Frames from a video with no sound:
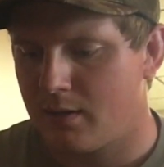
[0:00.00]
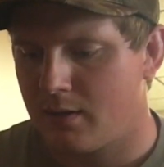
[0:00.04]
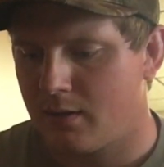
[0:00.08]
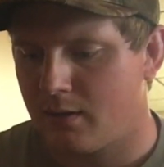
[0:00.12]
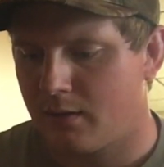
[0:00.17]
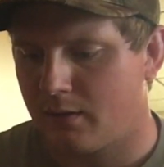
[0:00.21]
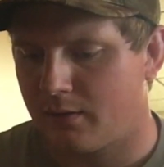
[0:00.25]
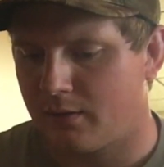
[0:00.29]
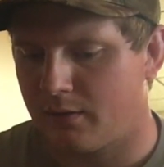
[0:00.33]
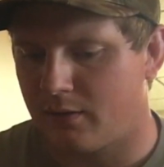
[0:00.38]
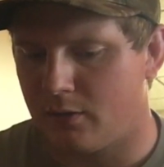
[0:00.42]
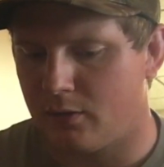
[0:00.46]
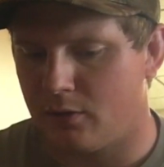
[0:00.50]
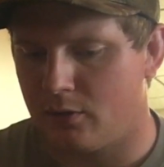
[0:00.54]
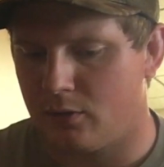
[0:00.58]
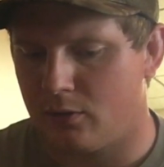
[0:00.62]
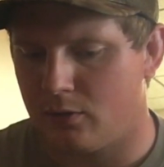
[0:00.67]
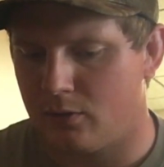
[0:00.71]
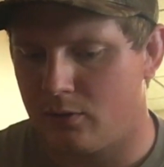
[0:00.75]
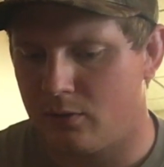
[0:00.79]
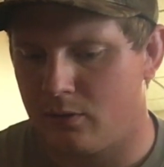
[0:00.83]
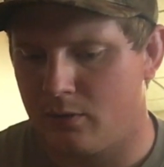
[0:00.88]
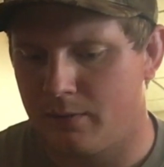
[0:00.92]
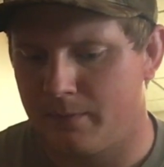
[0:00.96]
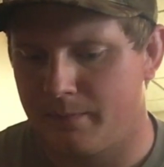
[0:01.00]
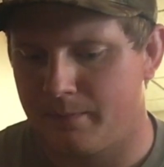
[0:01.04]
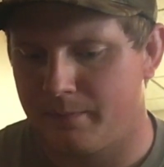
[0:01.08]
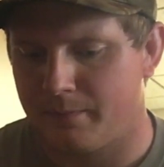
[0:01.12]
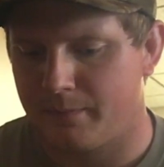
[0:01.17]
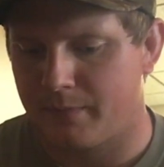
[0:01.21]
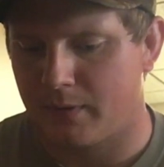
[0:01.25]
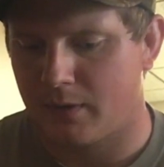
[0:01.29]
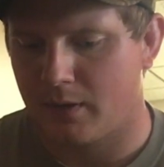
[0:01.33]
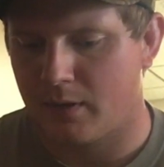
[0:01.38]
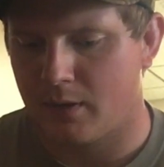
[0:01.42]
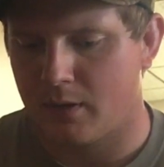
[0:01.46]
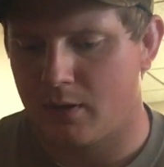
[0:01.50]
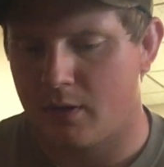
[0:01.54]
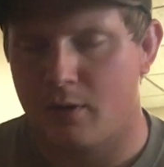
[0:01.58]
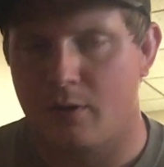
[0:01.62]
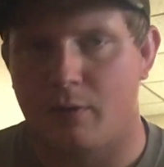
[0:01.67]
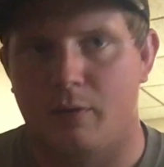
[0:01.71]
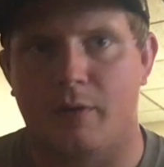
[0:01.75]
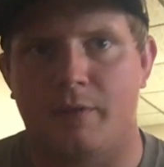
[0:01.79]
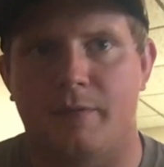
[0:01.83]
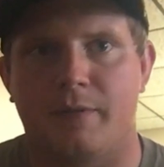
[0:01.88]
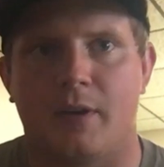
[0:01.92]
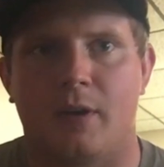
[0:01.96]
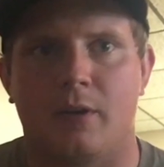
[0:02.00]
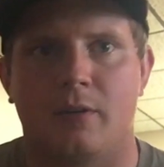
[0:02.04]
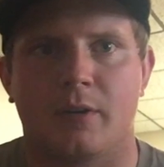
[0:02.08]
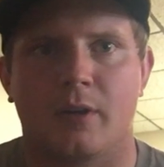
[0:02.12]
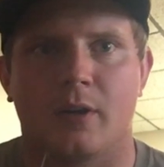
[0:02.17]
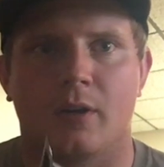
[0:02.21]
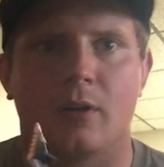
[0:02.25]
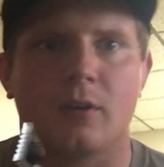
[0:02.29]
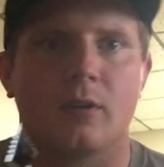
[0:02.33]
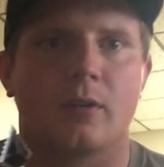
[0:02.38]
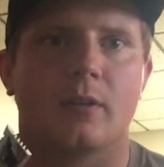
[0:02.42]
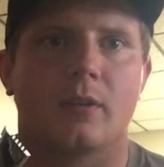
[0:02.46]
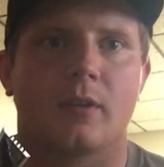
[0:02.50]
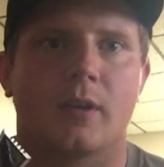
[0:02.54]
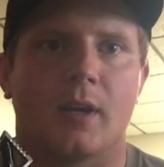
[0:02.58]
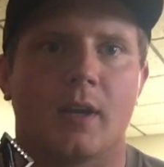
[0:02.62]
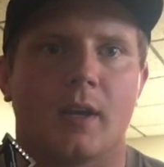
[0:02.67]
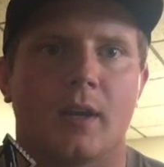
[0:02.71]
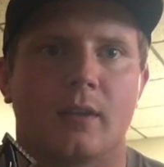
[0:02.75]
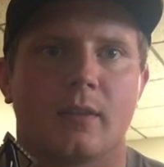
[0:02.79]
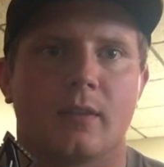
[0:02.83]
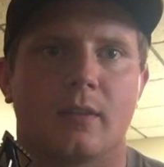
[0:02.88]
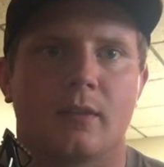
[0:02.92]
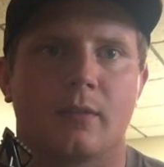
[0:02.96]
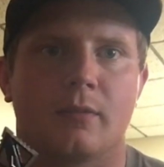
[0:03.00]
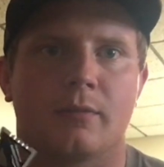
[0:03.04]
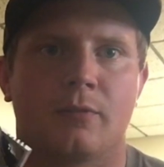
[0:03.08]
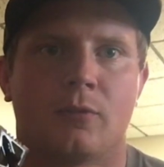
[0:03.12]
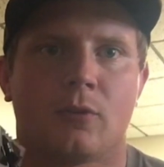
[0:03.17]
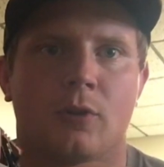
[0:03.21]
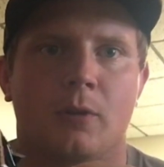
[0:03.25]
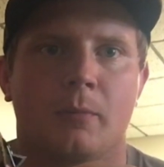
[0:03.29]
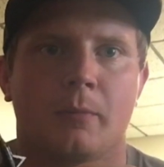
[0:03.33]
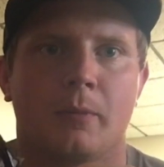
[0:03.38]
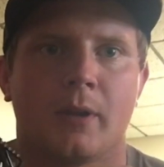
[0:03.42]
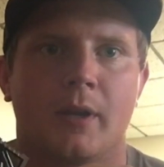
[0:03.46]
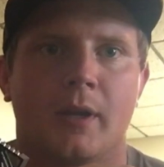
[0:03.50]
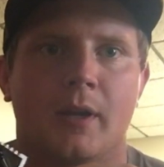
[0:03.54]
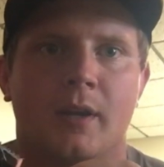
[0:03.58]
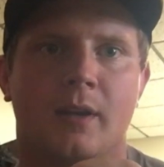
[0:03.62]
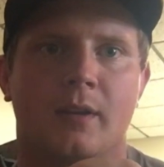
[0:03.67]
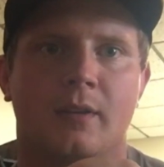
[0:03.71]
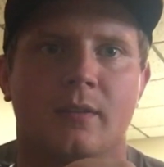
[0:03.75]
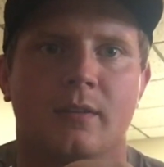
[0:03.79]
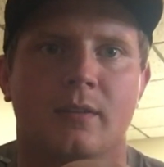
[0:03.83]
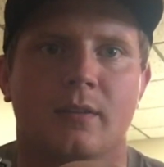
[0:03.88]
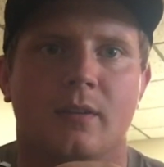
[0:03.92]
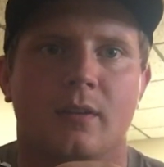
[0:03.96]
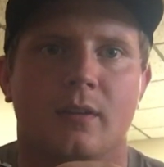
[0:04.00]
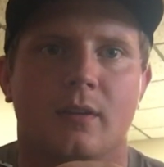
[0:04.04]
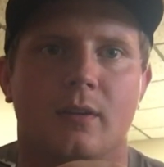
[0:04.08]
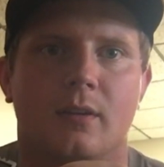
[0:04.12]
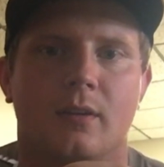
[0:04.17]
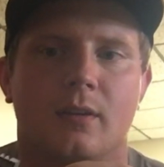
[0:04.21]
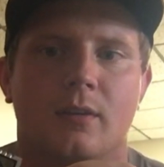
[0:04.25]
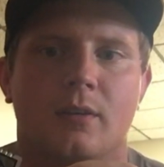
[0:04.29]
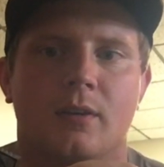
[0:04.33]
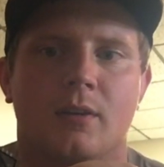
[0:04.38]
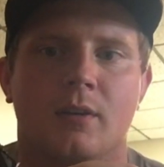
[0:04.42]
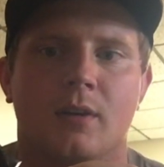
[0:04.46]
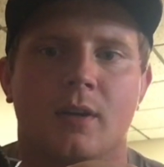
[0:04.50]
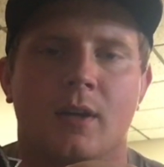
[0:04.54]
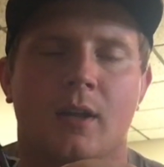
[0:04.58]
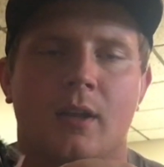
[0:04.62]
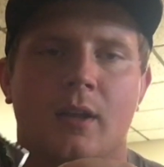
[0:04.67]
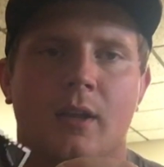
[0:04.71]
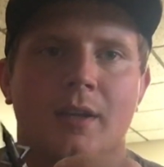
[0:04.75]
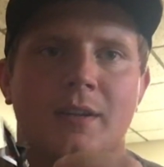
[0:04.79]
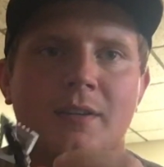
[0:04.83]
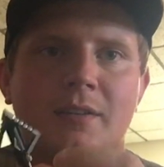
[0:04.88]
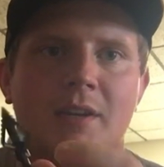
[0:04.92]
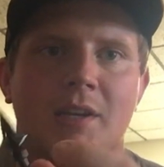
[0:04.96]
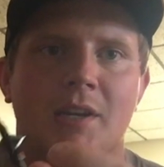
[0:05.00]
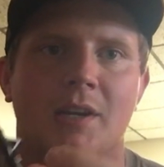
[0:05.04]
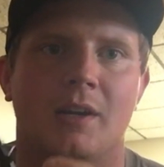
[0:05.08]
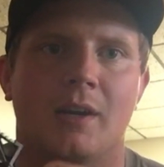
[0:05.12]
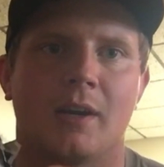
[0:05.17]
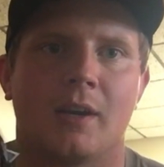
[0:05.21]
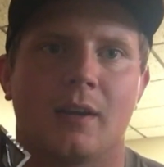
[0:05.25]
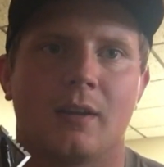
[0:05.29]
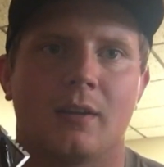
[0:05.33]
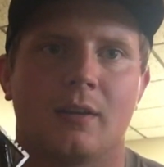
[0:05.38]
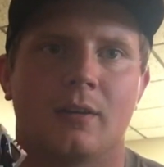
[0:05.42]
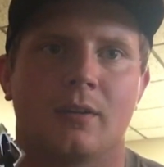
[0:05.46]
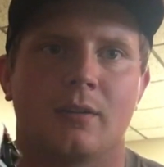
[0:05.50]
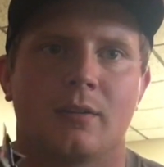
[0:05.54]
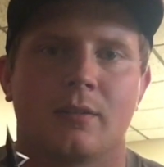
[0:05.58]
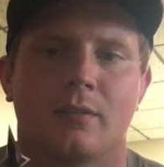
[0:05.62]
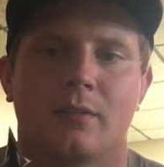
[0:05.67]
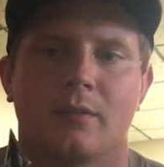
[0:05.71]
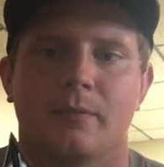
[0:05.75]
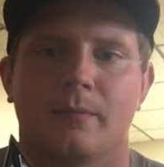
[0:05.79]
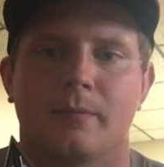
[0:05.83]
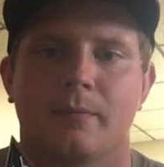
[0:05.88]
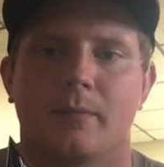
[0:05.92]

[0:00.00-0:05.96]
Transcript: So we found out that the 4-blades do not like deer antlers.